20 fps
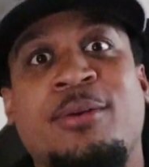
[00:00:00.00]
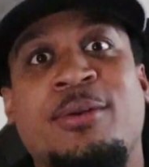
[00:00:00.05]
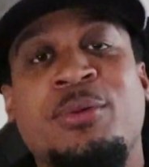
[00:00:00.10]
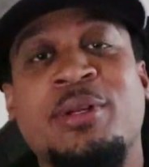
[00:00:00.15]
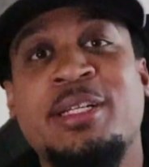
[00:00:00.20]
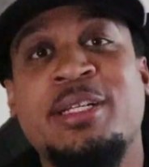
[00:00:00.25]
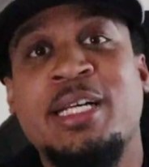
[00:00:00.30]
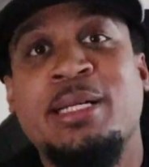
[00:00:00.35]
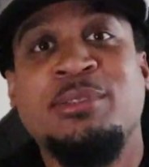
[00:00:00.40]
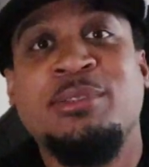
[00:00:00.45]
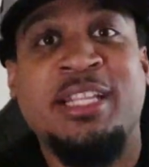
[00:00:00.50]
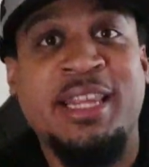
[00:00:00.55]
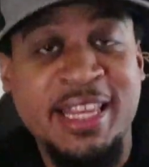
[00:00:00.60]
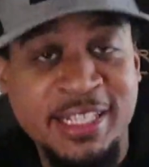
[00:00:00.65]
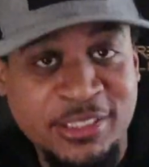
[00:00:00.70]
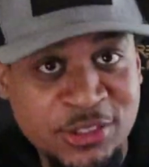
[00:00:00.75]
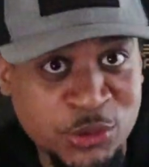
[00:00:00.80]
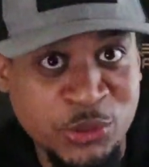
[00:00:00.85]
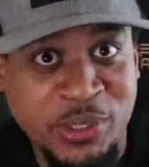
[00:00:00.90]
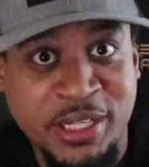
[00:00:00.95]
when it comes to
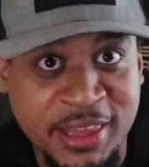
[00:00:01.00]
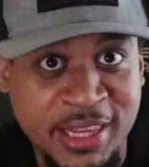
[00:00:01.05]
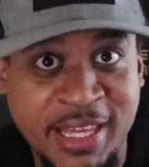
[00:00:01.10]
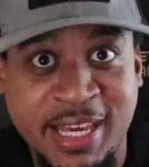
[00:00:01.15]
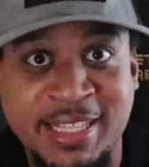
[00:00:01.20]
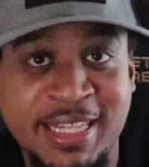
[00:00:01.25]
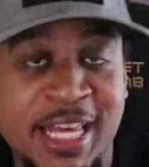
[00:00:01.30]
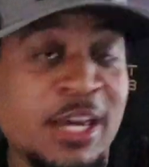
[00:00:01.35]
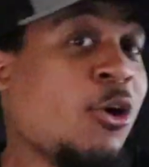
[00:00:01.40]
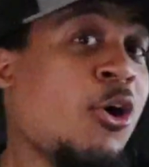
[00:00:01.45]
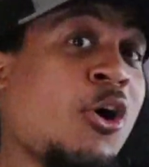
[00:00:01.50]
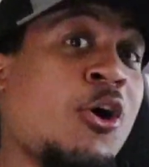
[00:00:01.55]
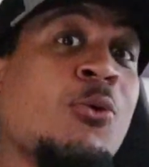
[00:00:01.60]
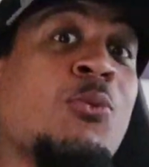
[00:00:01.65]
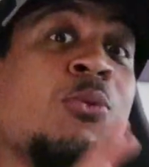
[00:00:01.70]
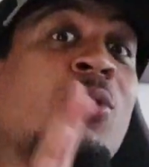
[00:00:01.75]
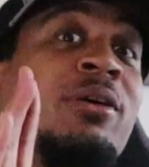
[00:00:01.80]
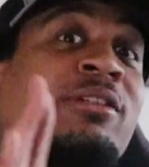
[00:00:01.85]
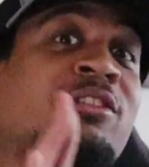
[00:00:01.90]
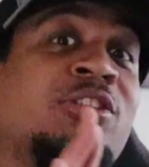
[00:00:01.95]
this sort of thing. They
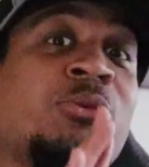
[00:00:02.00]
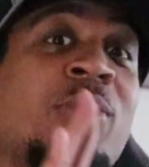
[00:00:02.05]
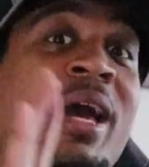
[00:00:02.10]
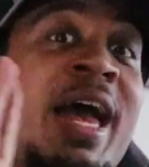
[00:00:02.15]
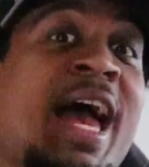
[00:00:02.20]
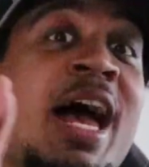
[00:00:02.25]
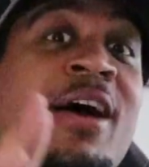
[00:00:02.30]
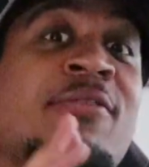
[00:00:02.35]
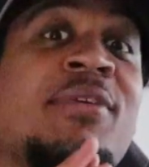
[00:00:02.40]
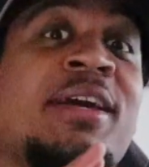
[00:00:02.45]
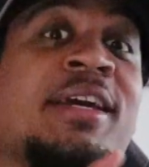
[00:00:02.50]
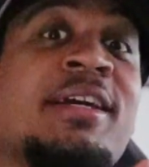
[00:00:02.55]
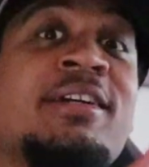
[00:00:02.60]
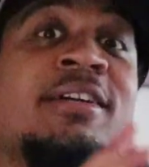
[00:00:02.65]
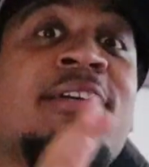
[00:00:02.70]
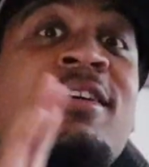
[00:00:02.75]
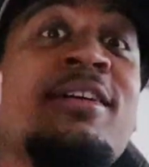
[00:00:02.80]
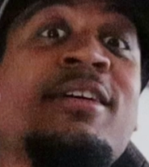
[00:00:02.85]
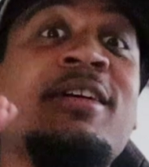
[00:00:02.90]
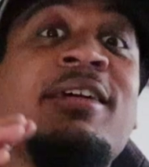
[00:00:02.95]
all want to have a
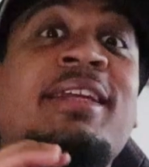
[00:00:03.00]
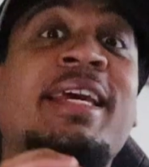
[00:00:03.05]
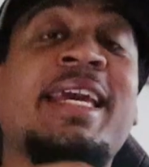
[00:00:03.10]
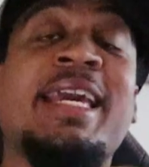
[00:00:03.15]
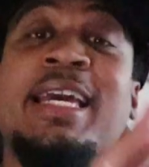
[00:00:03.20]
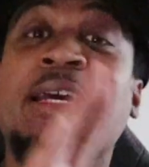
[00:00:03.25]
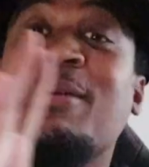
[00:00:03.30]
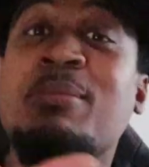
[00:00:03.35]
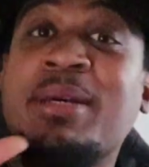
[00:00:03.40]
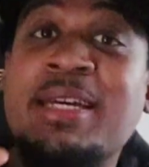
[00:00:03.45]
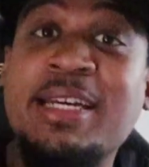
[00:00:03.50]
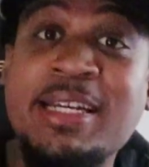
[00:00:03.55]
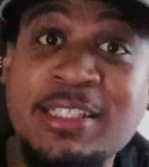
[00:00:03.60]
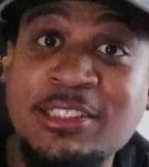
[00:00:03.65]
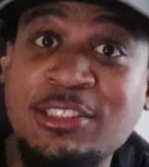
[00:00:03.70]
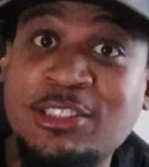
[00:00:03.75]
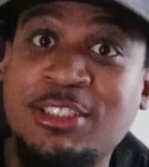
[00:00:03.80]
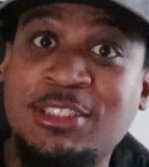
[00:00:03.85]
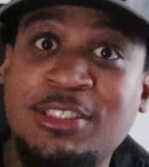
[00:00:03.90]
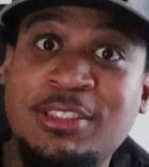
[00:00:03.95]
good
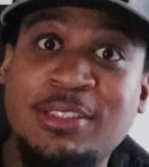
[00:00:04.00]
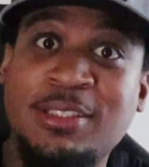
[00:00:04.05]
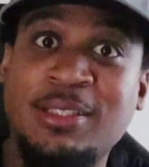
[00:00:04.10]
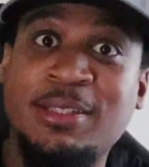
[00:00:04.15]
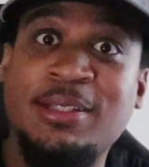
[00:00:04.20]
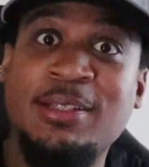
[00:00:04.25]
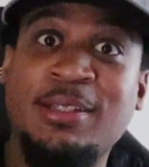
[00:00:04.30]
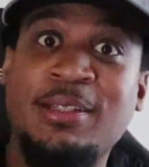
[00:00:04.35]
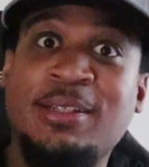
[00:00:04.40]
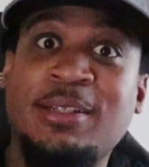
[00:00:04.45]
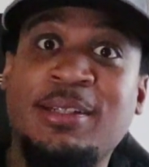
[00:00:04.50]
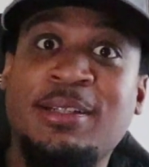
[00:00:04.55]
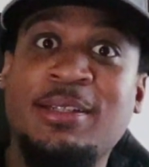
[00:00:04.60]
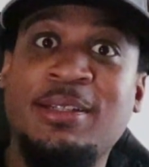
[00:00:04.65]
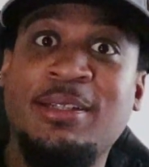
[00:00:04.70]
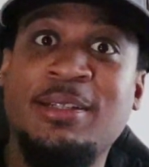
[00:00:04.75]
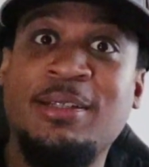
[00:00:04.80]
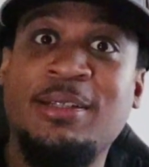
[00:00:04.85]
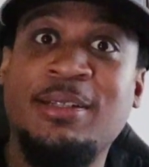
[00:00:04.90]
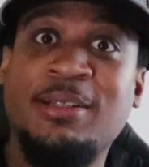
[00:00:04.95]
image
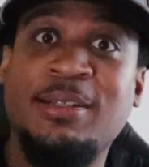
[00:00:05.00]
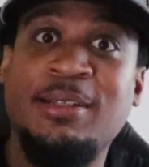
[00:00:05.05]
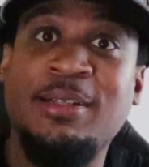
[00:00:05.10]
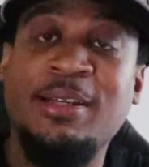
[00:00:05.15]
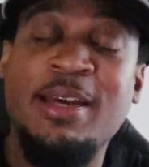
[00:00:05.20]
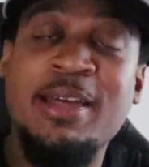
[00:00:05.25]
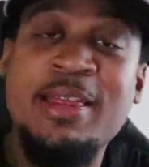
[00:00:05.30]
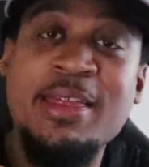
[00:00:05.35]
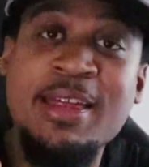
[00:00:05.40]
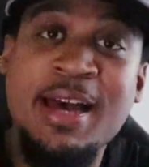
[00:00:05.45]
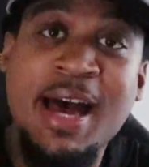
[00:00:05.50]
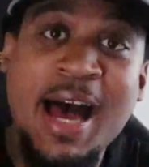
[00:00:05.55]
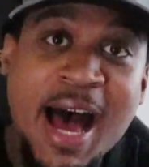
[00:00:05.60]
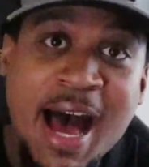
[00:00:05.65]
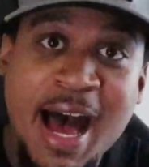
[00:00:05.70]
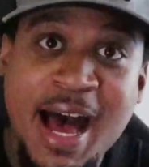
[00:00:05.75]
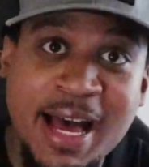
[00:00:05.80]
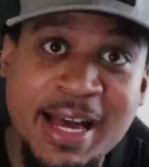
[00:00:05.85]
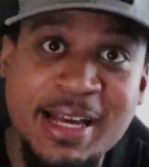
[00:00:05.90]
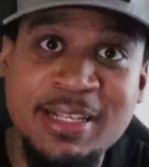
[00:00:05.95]
in the
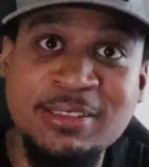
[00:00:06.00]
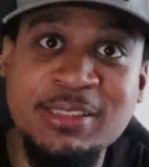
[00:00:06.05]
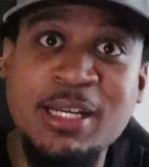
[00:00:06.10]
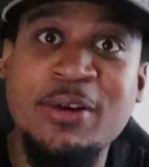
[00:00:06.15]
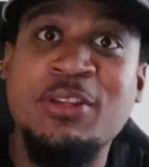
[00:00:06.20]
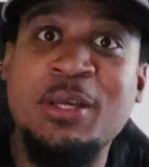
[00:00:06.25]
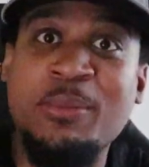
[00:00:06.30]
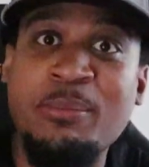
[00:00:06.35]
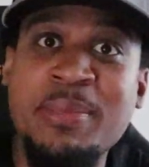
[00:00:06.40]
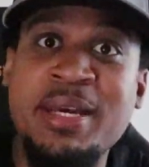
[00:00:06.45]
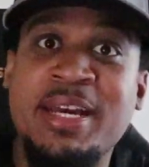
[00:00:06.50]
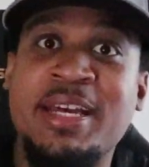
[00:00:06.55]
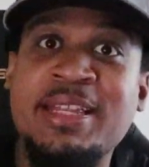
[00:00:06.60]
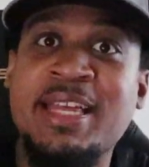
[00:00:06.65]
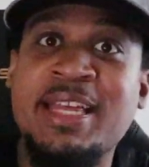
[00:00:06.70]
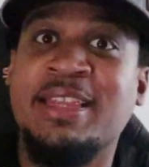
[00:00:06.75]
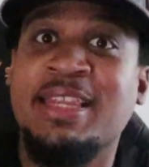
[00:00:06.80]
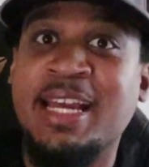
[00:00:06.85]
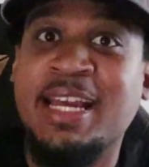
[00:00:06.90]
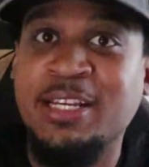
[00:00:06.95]
eyes of the
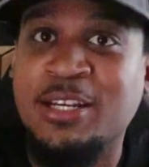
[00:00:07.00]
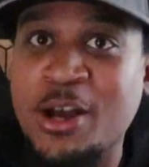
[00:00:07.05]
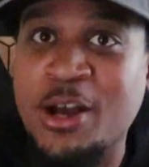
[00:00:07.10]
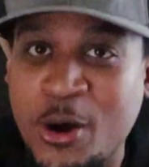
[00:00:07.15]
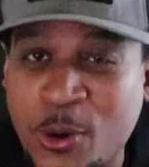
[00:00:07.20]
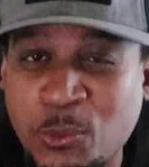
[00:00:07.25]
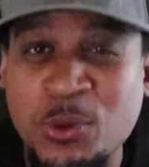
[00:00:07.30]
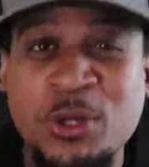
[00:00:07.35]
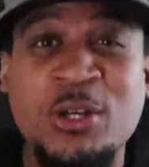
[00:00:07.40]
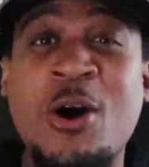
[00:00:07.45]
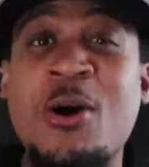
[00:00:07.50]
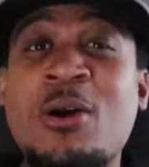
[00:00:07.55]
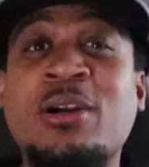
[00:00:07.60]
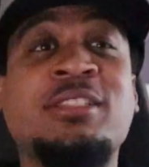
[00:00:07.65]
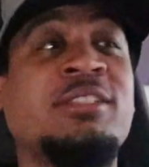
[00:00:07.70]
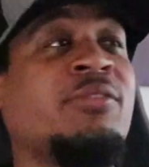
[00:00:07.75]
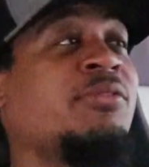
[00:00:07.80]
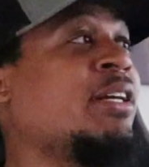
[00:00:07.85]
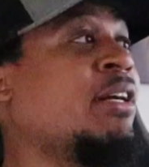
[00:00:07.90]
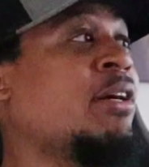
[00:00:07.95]
men that they know.
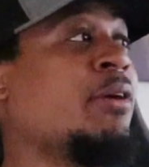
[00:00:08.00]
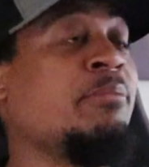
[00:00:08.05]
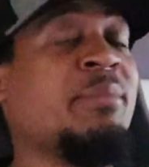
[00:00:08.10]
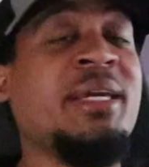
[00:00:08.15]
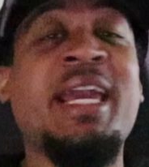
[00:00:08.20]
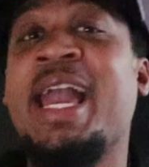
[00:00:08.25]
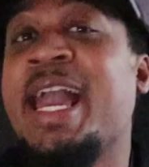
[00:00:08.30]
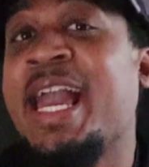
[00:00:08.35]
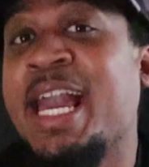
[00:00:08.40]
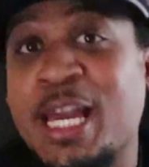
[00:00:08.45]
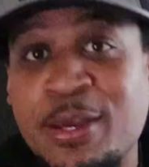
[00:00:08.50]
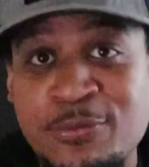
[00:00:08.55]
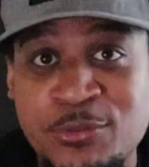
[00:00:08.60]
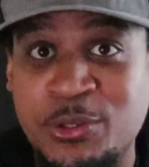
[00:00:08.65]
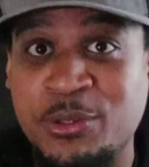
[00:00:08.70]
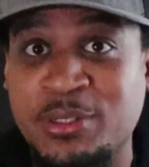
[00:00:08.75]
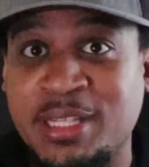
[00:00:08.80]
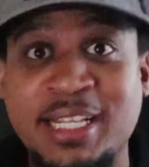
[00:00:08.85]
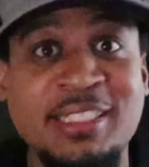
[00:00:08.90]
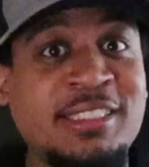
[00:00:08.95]
Regardless of their
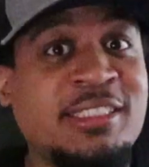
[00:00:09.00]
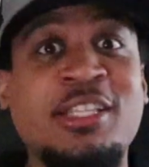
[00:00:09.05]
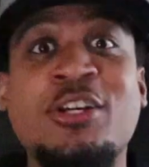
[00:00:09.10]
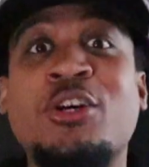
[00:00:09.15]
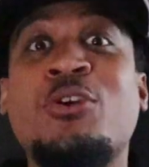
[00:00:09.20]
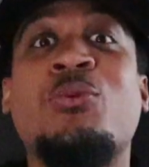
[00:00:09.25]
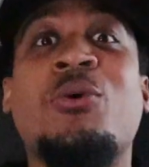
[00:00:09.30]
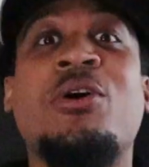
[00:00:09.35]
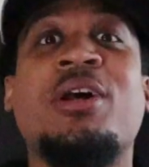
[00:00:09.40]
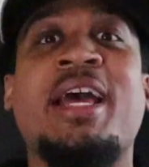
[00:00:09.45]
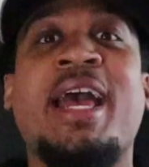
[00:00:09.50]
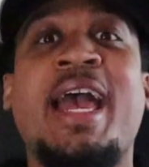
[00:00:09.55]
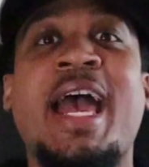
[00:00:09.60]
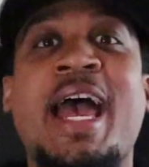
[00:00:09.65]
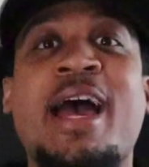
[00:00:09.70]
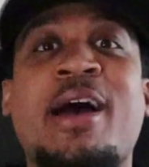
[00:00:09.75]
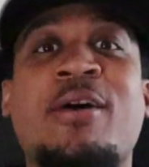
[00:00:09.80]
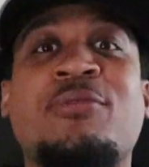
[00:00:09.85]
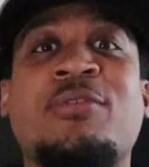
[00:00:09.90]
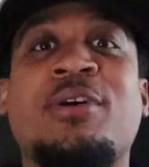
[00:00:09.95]
behavior, they still want to
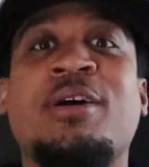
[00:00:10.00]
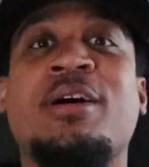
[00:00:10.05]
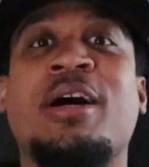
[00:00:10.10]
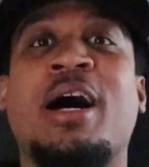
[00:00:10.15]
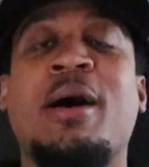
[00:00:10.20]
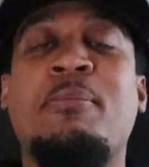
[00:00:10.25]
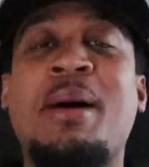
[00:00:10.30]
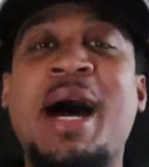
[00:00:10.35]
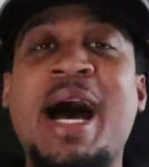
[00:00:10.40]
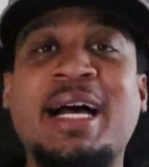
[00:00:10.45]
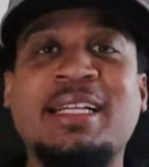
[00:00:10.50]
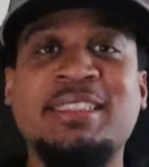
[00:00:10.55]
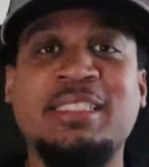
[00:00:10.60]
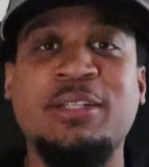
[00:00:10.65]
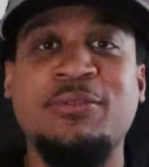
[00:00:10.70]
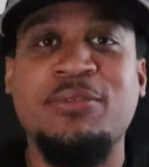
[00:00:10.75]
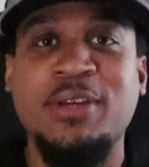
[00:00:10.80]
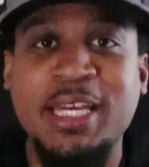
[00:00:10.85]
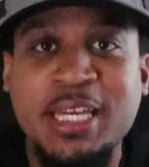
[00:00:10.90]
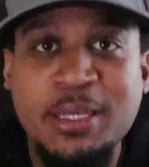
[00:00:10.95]
have a
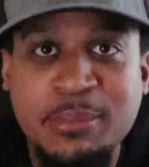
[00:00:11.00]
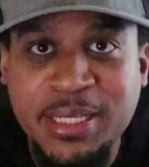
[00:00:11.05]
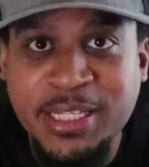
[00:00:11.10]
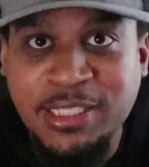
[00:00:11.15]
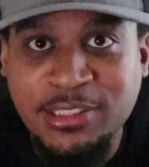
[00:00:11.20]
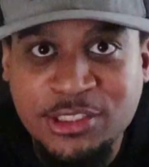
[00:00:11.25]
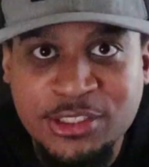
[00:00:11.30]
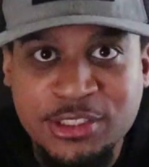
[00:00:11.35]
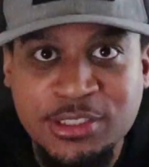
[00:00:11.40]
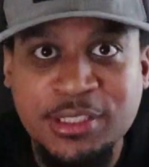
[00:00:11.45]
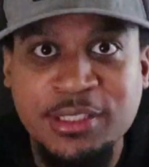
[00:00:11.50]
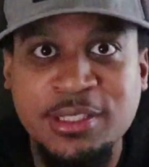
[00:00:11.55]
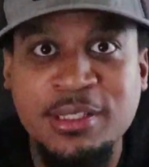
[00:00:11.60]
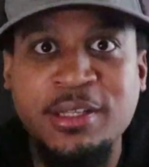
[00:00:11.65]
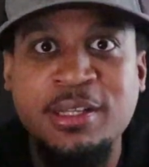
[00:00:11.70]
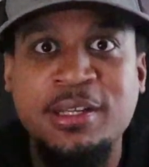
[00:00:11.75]
positive image.